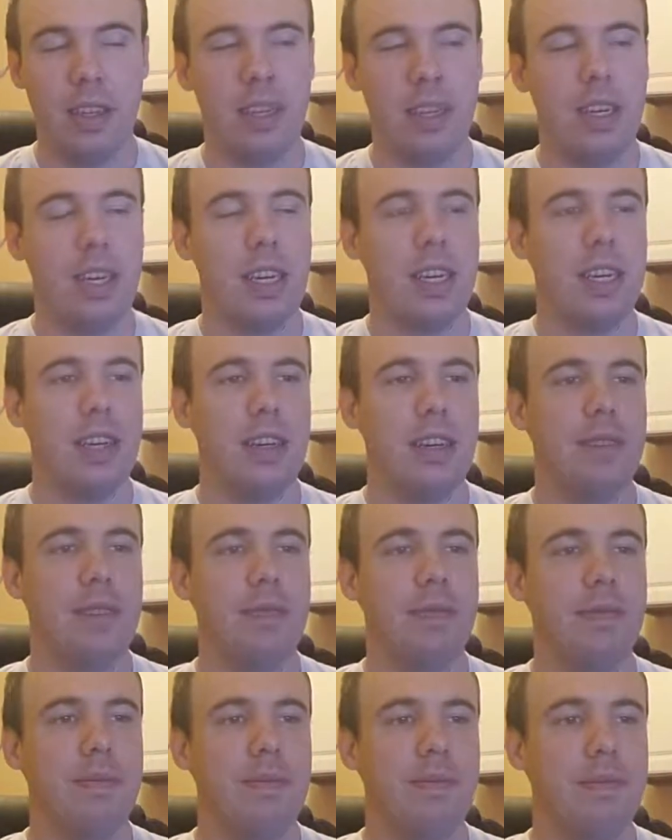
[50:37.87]

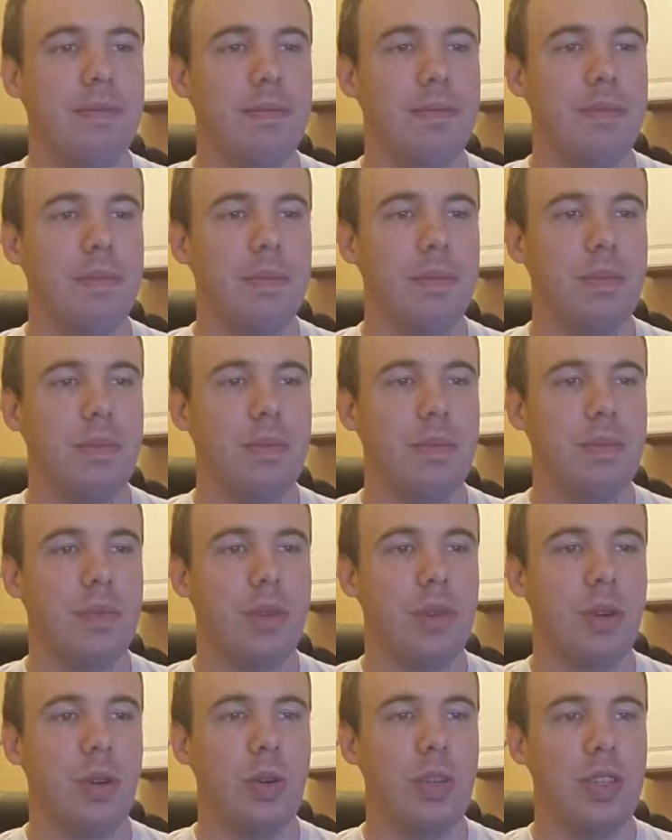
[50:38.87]
Um,
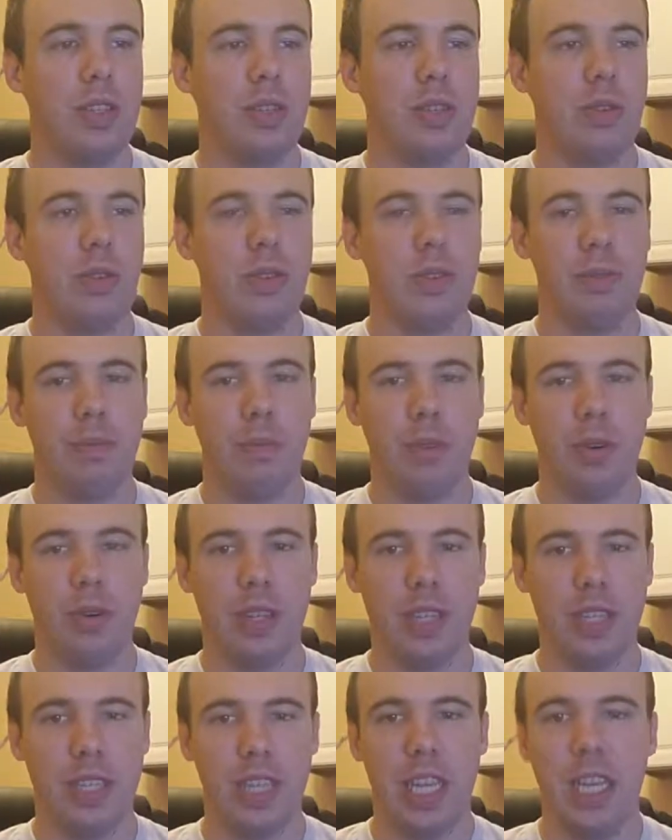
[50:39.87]
so it's sort of more
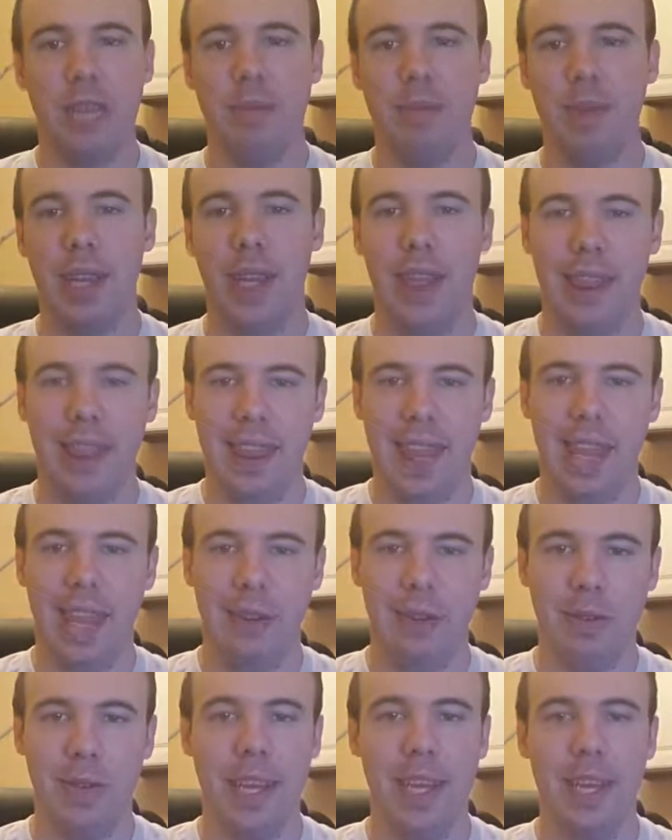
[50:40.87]
the same in
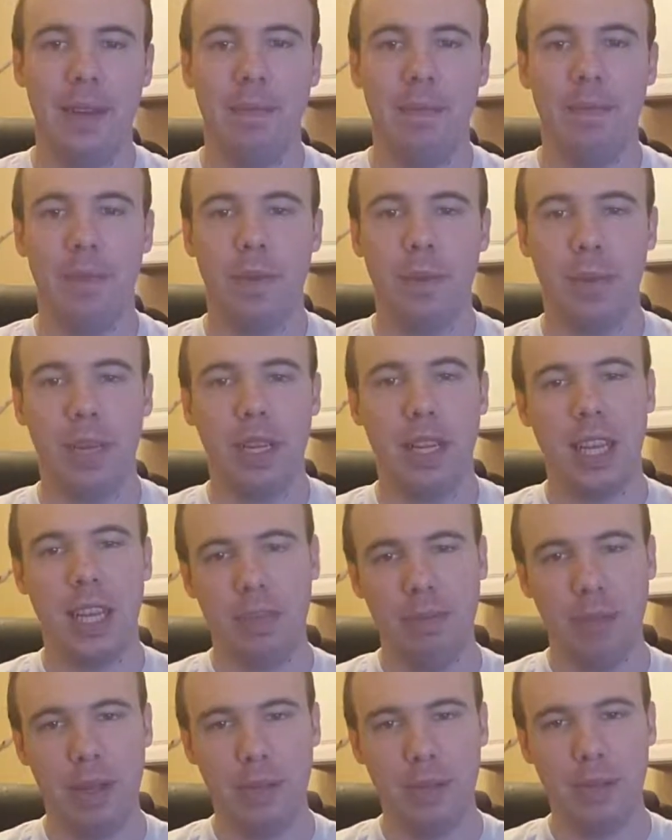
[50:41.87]
that way. But a lot
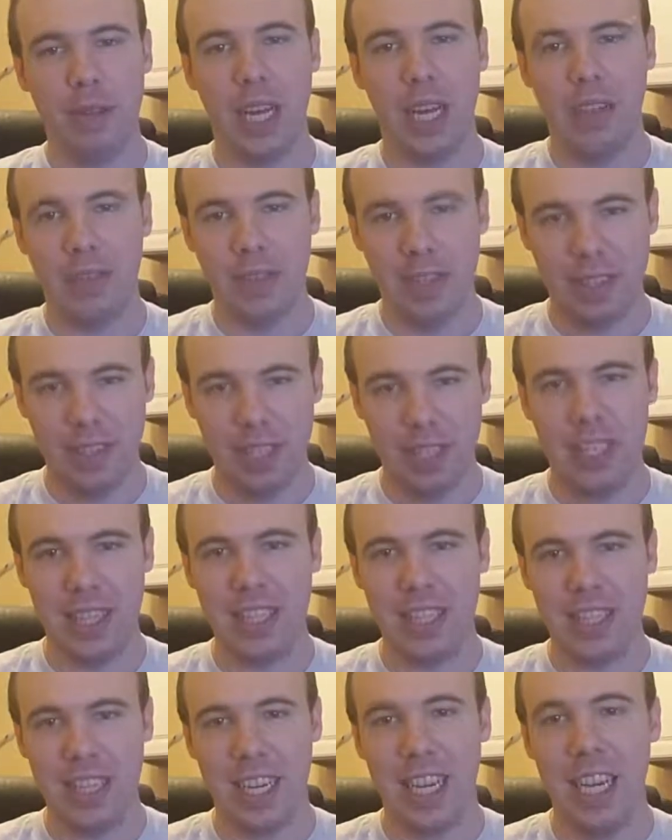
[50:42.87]
of people haven't seen
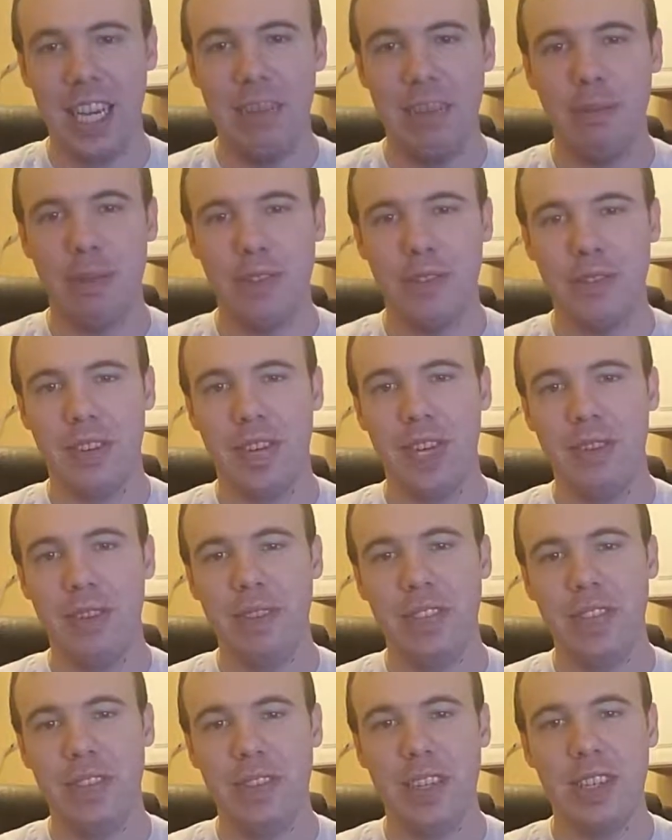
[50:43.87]
this in cannabis for
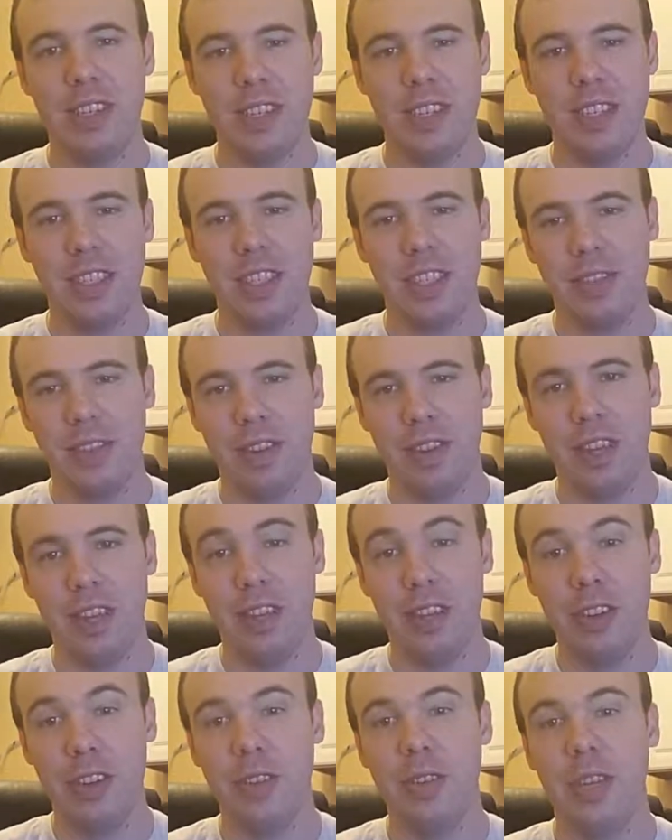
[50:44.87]
obvious reasons. It's very
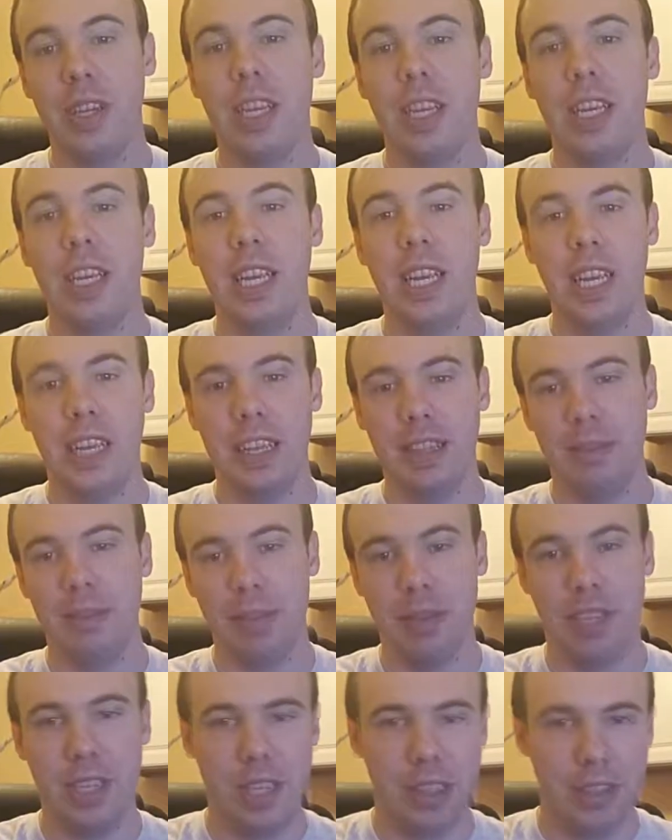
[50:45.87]
new in
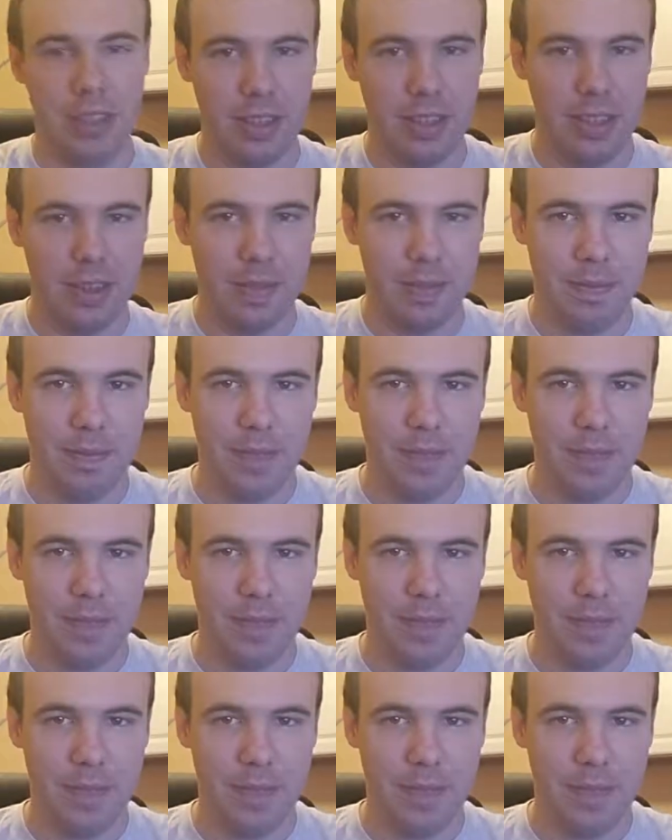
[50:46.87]
particular.